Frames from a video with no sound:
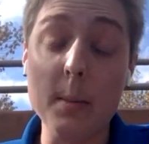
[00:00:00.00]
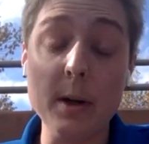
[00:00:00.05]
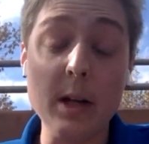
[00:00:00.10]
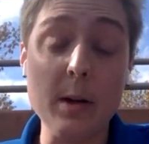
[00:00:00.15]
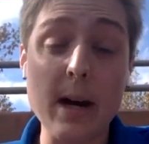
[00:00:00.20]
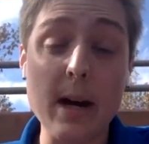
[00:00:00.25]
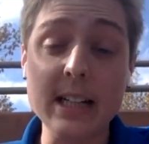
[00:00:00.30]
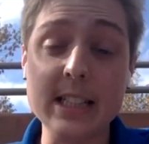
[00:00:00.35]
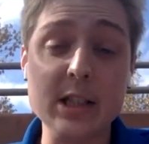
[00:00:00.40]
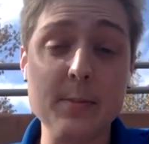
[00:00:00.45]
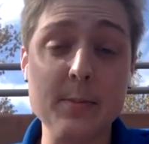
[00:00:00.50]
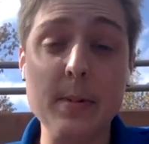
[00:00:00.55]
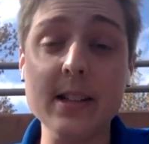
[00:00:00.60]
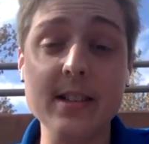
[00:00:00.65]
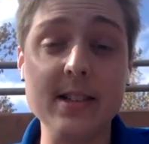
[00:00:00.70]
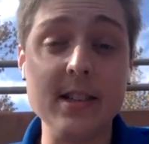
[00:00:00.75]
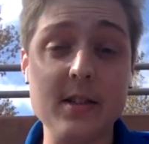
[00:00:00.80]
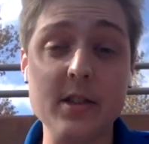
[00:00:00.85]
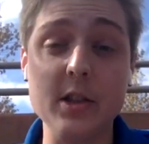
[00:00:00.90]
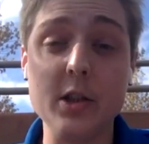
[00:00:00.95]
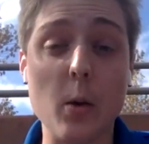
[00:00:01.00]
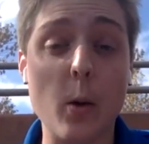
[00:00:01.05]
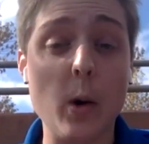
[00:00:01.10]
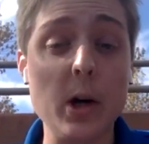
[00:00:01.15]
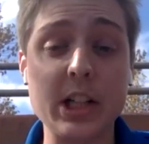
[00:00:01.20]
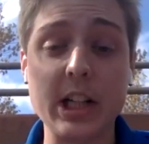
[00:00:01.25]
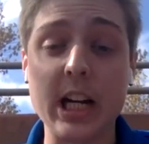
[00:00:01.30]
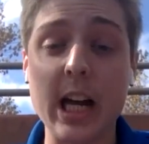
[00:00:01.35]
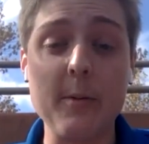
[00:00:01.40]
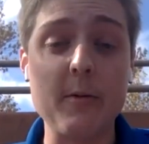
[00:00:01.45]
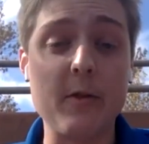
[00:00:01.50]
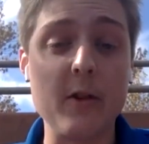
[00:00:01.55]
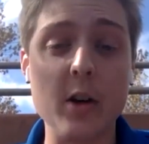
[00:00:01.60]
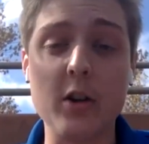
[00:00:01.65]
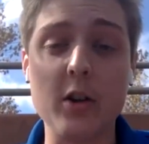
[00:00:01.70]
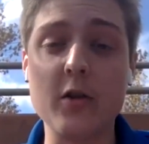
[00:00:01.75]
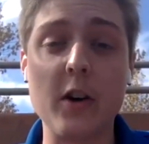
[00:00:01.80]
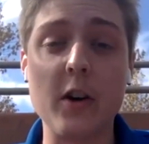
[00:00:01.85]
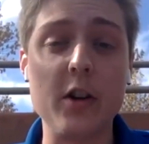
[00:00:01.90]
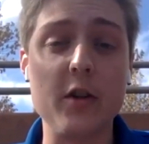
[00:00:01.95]
probably the best it's been since the Georgia game for
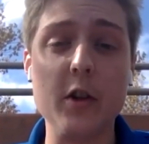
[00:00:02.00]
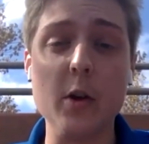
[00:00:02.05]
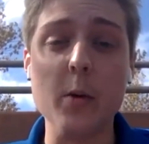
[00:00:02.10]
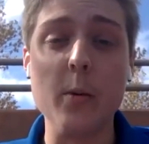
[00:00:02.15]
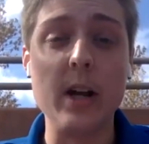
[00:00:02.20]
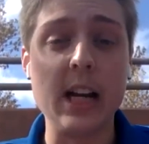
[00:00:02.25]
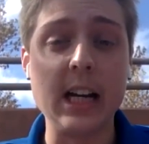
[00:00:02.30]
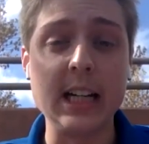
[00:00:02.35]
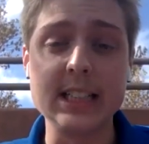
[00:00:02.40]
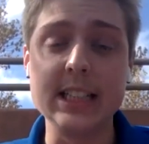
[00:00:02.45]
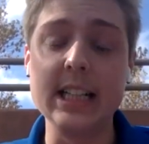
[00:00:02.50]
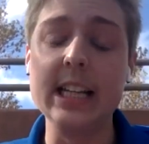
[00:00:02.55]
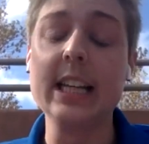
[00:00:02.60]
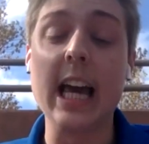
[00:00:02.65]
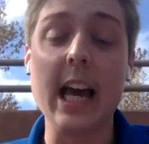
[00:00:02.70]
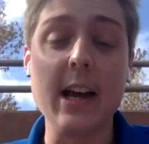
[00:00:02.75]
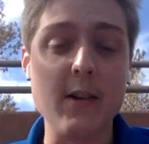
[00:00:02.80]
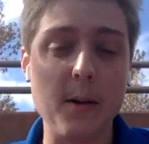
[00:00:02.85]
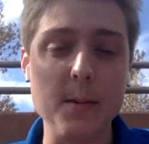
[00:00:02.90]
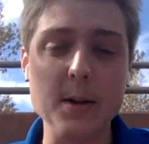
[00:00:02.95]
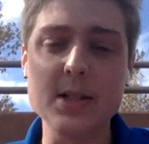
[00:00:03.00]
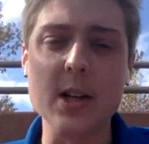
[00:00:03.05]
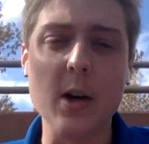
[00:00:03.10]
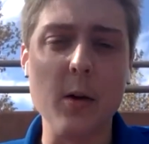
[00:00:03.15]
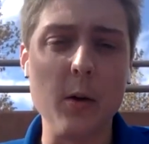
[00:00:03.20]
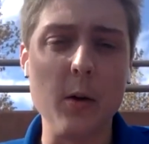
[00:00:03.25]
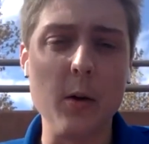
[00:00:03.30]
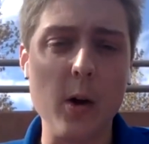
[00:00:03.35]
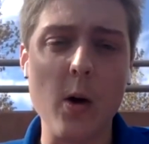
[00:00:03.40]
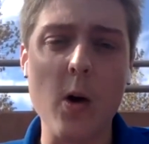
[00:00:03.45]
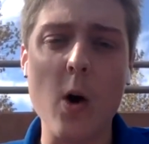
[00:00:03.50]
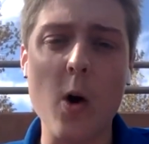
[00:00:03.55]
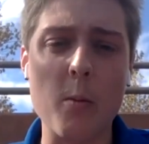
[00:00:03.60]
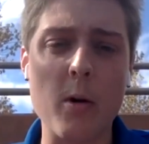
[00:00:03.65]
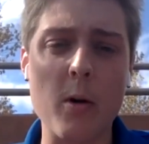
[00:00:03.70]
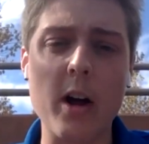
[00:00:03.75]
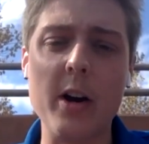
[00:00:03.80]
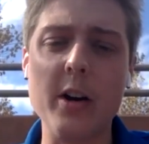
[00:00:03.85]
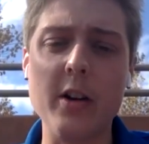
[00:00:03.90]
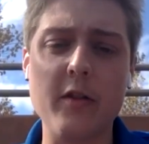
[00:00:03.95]
his first few innings. He gave up a solo
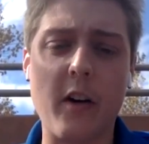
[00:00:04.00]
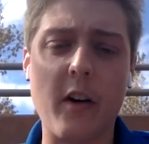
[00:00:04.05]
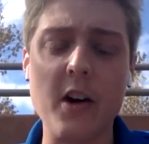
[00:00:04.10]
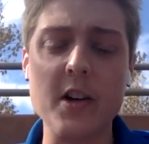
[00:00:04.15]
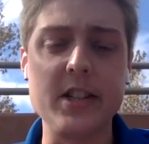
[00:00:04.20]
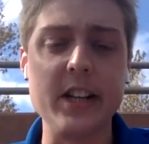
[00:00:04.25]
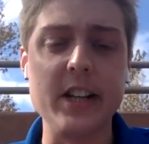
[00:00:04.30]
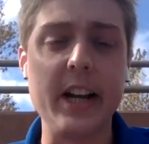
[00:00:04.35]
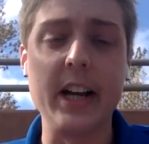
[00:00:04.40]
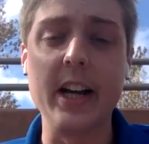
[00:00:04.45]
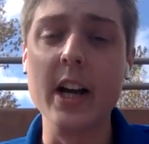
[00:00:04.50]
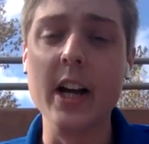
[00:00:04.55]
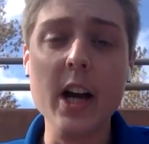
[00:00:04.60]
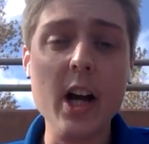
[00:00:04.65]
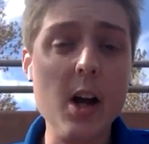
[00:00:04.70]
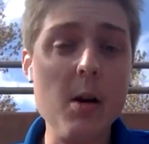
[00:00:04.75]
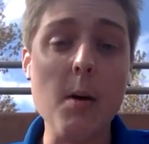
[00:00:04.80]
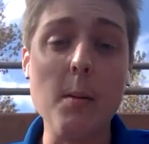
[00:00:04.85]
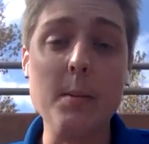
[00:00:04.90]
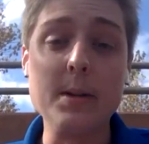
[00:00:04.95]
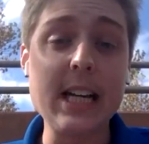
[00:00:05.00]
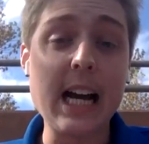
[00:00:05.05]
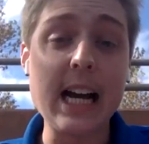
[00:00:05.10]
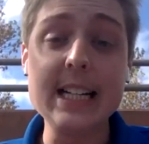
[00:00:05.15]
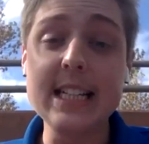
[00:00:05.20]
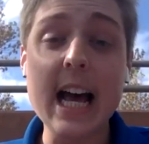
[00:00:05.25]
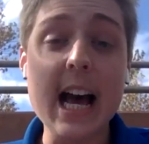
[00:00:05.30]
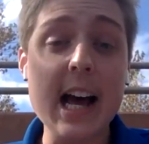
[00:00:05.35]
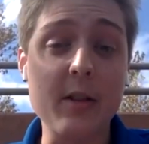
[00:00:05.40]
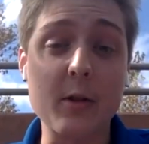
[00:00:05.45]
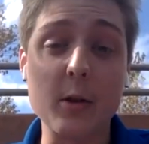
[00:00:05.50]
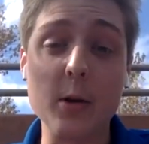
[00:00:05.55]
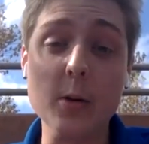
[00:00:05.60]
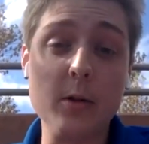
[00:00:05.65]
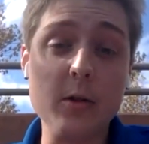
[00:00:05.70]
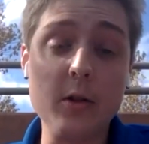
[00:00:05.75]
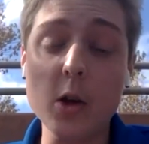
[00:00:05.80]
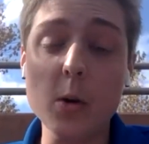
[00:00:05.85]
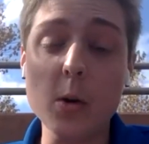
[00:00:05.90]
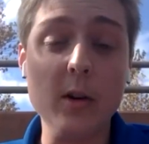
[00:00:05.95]
home run in the first inning. But besides that,
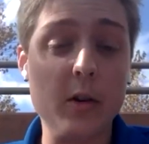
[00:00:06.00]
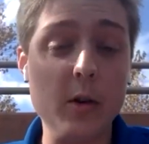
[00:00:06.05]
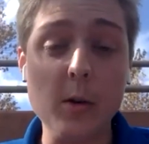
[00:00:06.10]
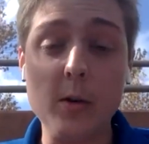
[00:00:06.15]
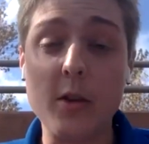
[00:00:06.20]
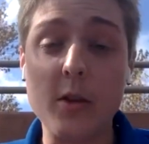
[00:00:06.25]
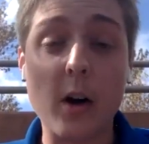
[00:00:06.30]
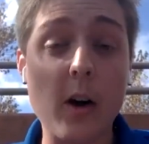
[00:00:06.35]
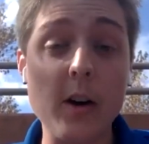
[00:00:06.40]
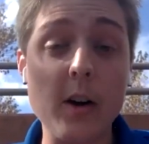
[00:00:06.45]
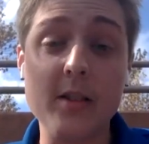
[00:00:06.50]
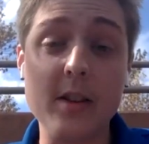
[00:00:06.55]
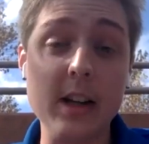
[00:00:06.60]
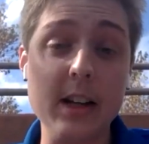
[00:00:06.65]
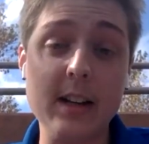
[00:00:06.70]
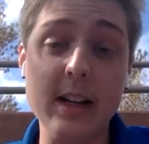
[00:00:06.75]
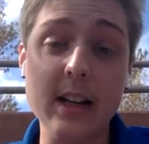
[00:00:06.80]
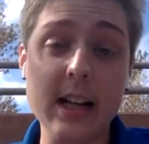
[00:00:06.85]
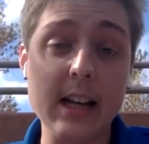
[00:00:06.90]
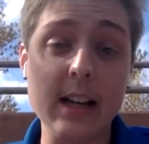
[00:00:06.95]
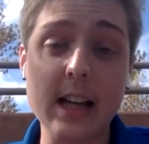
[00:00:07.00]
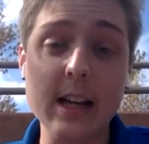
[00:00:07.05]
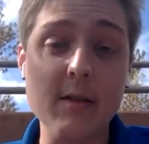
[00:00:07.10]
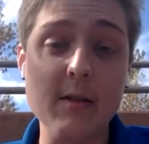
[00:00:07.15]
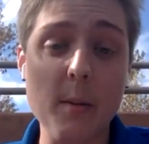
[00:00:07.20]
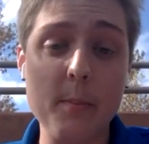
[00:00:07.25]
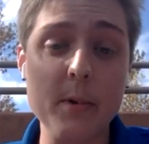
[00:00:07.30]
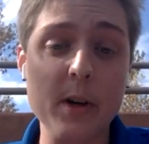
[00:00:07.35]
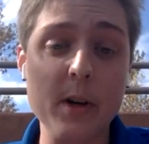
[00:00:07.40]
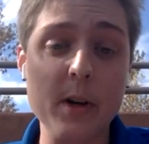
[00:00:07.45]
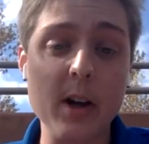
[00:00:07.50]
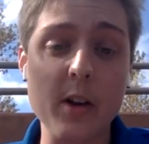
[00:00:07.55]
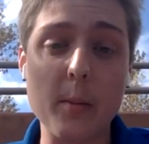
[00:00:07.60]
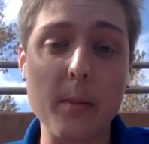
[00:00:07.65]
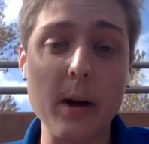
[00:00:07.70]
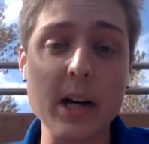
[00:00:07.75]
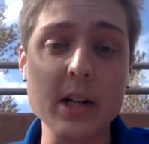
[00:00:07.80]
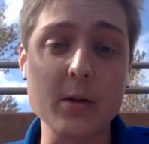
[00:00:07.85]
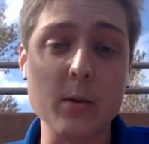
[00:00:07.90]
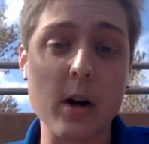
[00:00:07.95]
through 2 2/3, he didn't give up
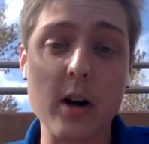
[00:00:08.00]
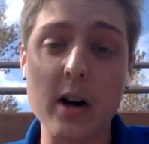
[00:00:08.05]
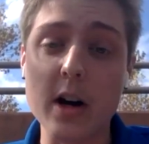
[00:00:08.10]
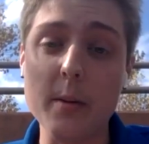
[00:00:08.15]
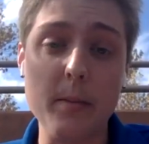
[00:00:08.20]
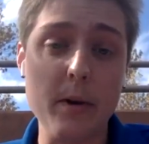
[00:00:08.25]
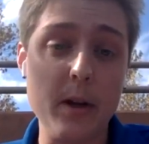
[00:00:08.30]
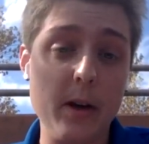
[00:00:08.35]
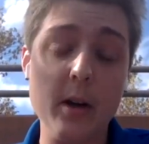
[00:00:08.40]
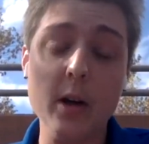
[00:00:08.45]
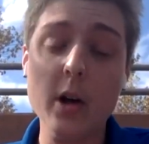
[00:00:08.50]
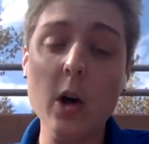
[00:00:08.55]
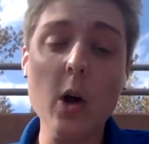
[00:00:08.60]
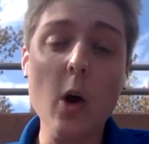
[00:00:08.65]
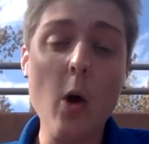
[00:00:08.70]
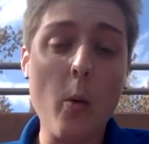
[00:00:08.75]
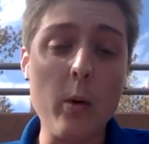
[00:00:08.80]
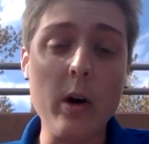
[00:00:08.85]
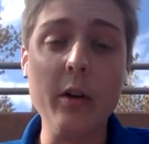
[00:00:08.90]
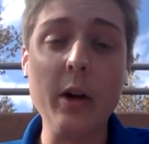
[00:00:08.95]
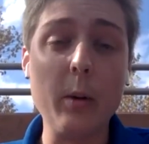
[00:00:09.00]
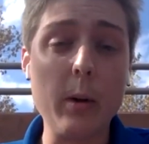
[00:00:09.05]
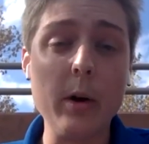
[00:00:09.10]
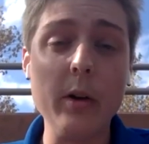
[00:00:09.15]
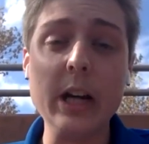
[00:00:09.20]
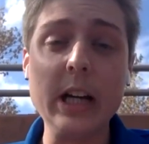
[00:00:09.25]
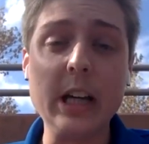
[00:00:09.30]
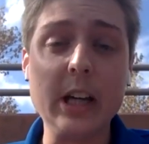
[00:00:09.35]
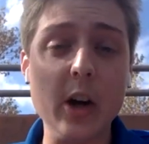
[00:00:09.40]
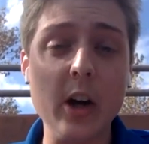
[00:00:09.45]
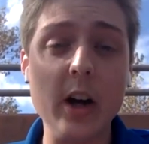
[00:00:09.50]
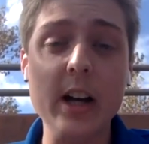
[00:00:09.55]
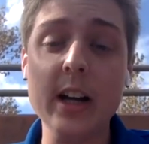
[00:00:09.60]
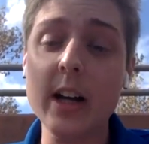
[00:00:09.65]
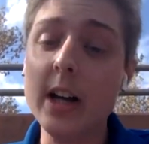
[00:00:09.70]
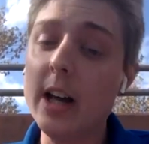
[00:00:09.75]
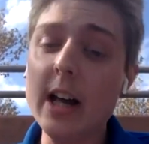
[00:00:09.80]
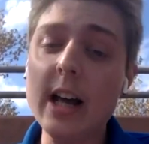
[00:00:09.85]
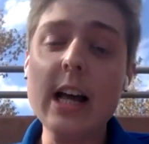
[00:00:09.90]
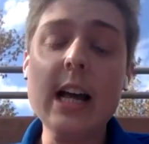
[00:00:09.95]
another base runner. Had been really, really good.